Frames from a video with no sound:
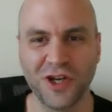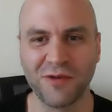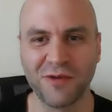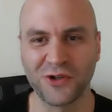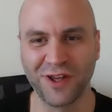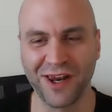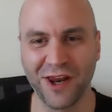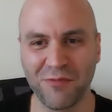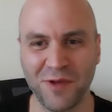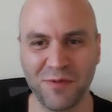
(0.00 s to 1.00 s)
and I'm sure that a
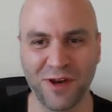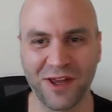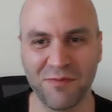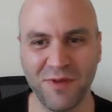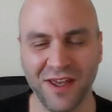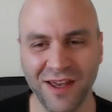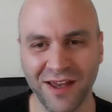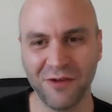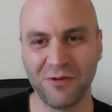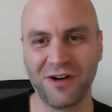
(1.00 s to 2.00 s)
lot of people like me
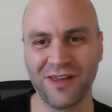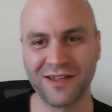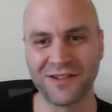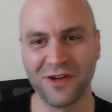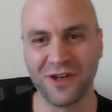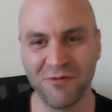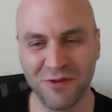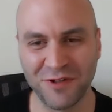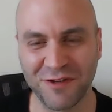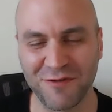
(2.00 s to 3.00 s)
were yesterday
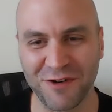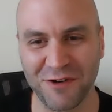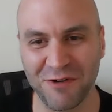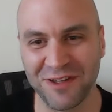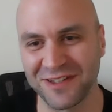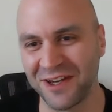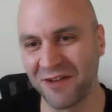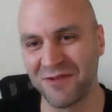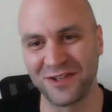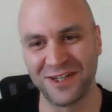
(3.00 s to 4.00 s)
rooting for Greece, and
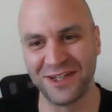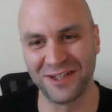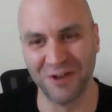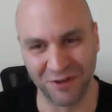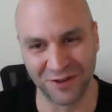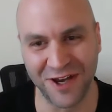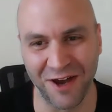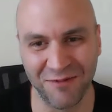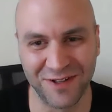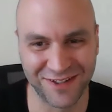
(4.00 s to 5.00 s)
obviously so all the
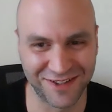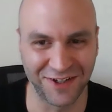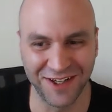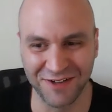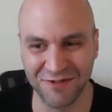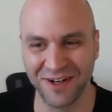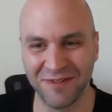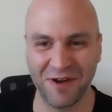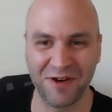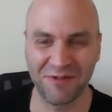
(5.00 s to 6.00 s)
comments suddenly went
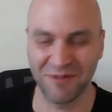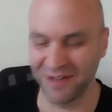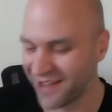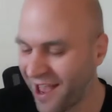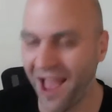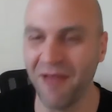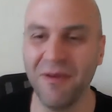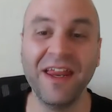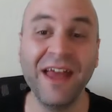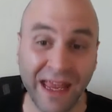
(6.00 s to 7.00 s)
about Greece. I
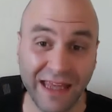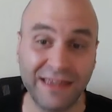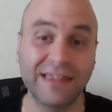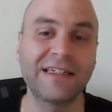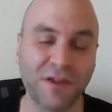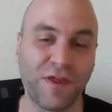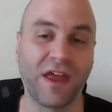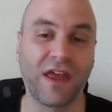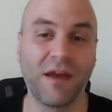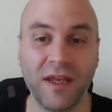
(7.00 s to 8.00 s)
mean, this is the
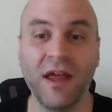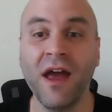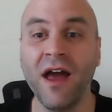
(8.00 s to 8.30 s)
thing. I mean,